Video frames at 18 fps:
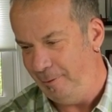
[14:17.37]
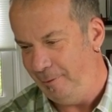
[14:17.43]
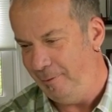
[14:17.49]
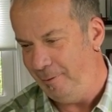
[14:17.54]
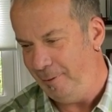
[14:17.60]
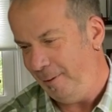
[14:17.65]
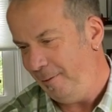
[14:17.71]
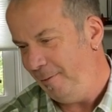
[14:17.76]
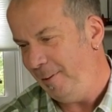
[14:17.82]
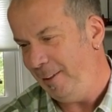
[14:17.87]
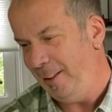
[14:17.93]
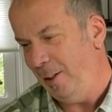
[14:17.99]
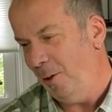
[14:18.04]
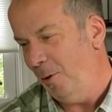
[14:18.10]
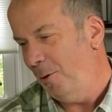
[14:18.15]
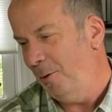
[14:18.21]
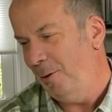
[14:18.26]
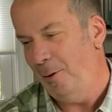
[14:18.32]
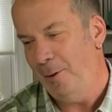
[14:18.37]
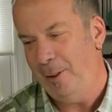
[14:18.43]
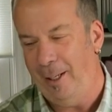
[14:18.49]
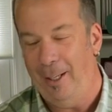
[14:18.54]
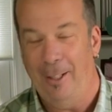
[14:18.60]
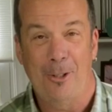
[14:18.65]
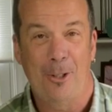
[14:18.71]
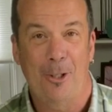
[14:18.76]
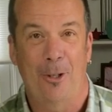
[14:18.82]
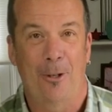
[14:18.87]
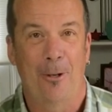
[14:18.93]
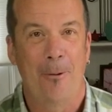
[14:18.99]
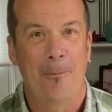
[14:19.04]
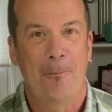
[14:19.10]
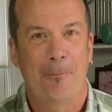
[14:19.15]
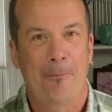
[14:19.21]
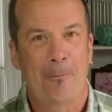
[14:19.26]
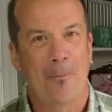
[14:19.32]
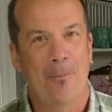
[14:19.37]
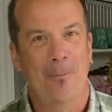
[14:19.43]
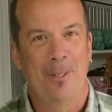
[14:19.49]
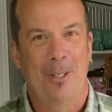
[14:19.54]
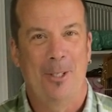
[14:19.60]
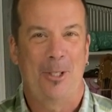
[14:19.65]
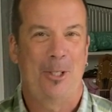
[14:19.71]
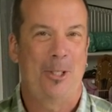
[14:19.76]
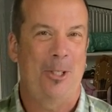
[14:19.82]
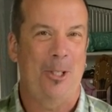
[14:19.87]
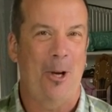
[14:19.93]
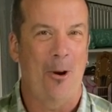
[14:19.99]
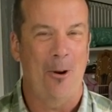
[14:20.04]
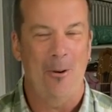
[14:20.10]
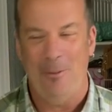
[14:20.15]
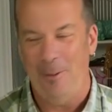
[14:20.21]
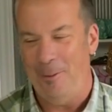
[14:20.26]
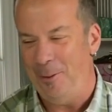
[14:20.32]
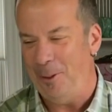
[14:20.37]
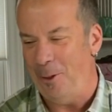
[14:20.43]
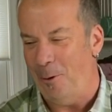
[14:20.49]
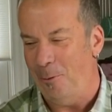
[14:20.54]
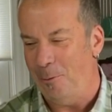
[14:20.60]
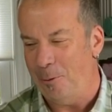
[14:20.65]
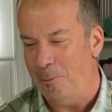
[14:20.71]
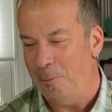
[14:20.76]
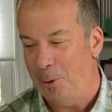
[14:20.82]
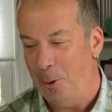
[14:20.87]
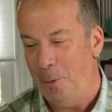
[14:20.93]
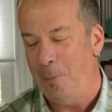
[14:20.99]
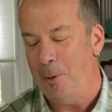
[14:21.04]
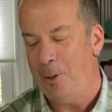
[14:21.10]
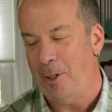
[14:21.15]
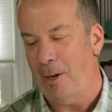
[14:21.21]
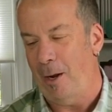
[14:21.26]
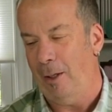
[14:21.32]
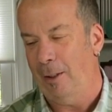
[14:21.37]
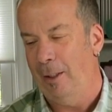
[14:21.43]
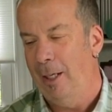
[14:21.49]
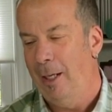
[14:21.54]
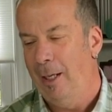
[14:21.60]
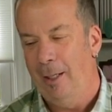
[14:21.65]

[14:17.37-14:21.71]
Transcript: Vivio, okay, sure. Charvivio from Cooper's Hawk.